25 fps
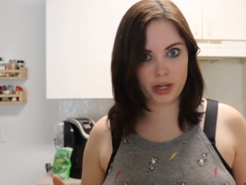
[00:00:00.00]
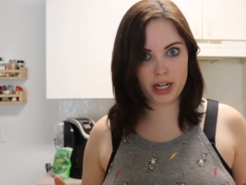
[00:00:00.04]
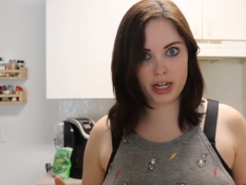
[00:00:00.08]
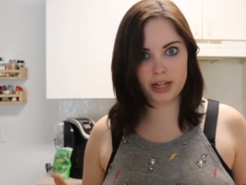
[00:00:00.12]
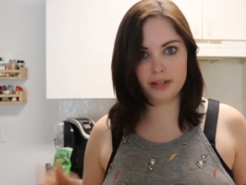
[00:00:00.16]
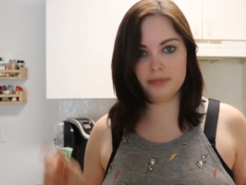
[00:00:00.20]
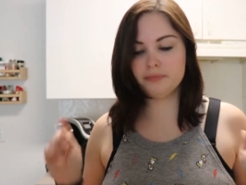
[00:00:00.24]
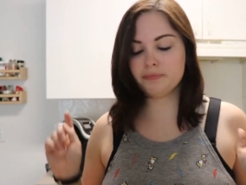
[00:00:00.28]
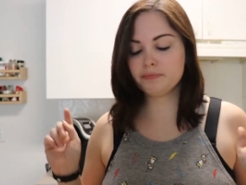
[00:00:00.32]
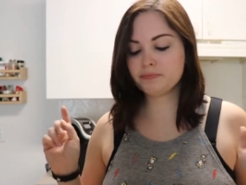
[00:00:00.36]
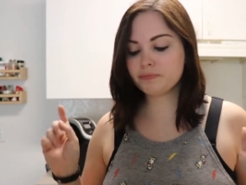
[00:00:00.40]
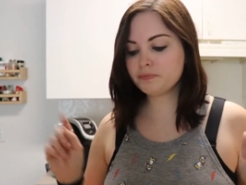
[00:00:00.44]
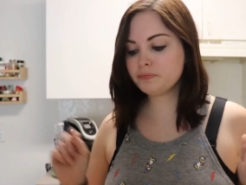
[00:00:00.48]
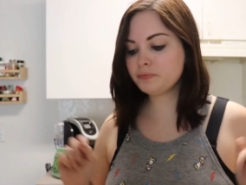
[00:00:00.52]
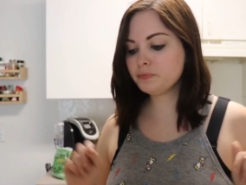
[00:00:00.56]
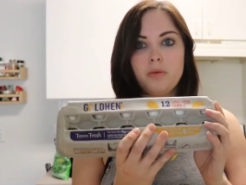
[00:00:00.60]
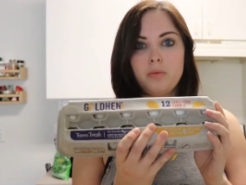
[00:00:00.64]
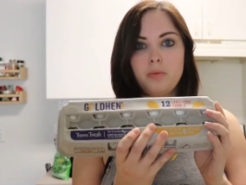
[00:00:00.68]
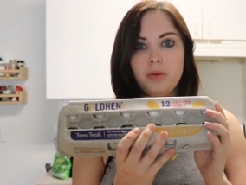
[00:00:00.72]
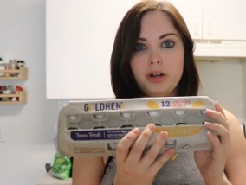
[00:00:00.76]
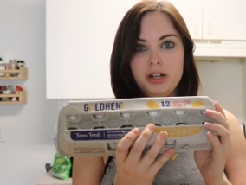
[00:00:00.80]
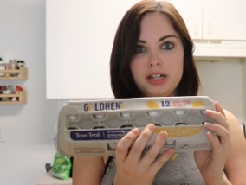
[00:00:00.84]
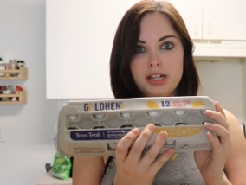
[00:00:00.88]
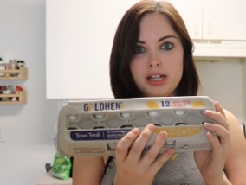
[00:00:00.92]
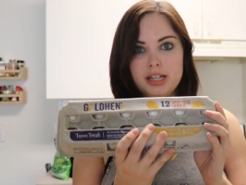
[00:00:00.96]
right in.
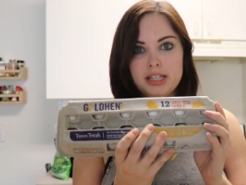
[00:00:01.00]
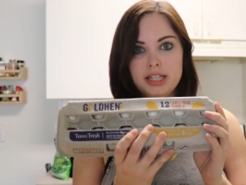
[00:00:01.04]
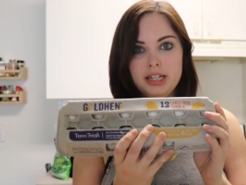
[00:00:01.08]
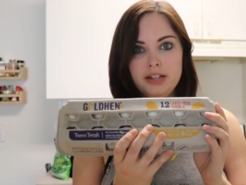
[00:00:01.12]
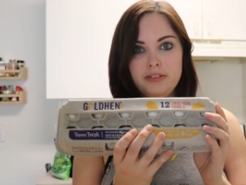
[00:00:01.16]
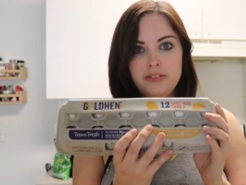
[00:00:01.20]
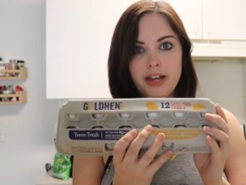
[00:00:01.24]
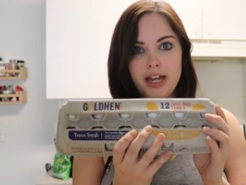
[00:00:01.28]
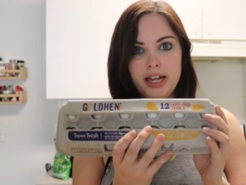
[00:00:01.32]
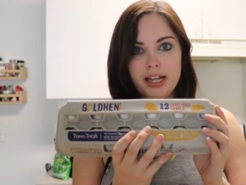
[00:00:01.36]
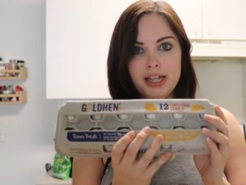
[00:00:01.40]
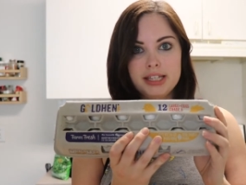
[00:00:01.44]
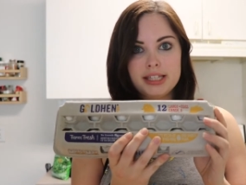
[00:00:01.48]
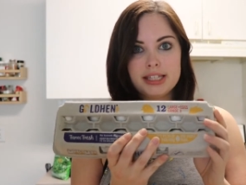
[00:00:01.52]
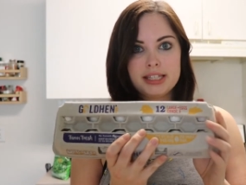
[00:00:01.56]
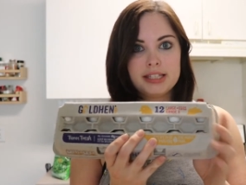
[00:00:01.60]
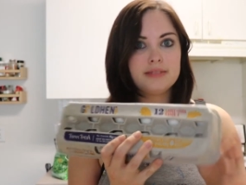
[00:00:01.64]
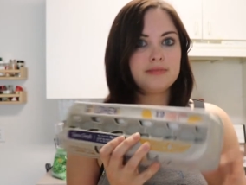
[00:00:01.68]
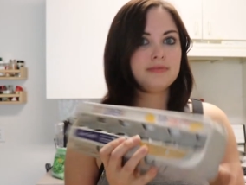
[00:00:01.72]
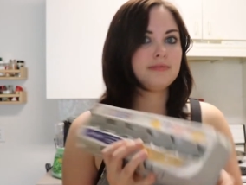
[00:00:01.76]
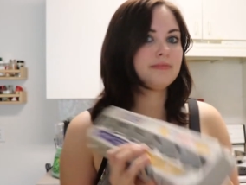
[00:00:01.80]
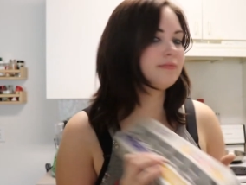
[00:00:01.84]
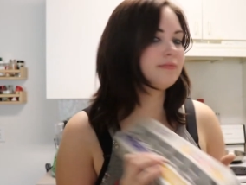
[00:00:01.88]
One dozen of eggs.